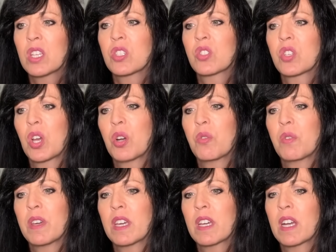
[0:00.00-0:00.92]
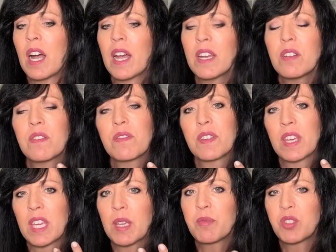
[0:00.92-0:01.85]
So it kind of
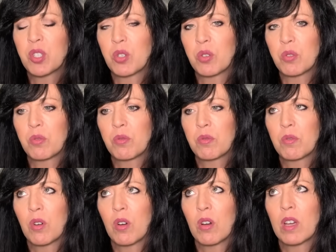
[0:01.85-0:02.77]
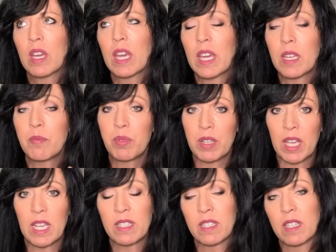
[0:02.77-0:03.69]
keeps you in
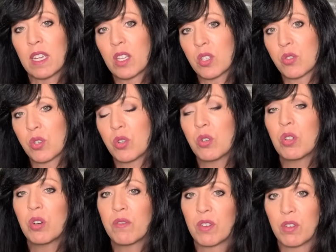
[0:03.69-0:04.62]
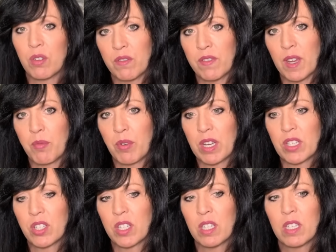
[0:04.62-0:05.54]
place and in control of your own
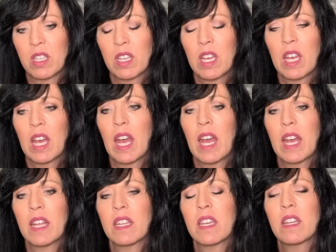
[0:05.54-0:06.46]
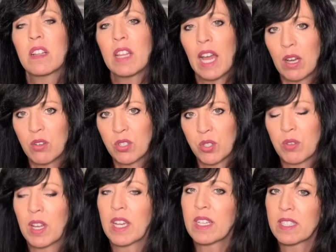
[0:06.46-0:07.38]
vibration. And it allows you,
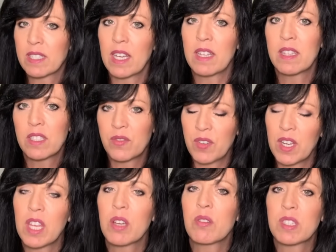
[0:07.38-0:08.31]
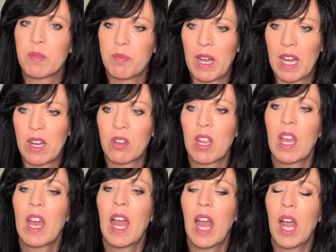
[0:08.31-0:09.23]
like I said, this video is about
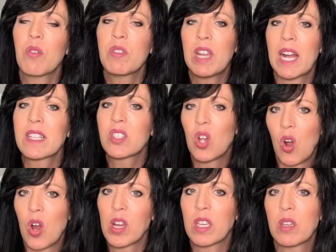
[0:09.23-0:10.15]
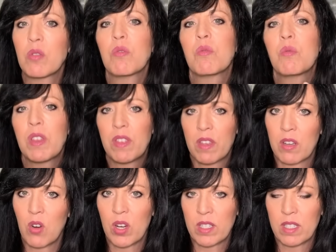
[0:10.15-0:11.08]
how not to argue with the
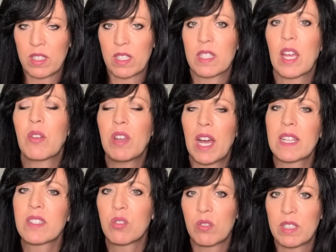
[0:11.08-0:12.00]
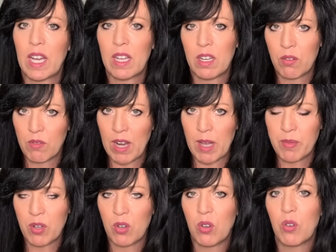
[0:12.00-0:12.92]
narcissist, how not to go down a
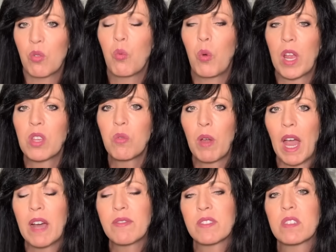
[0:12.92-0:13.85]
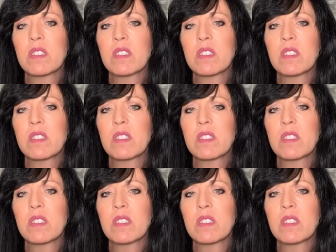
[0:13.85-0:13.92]
rabbit hole when you have to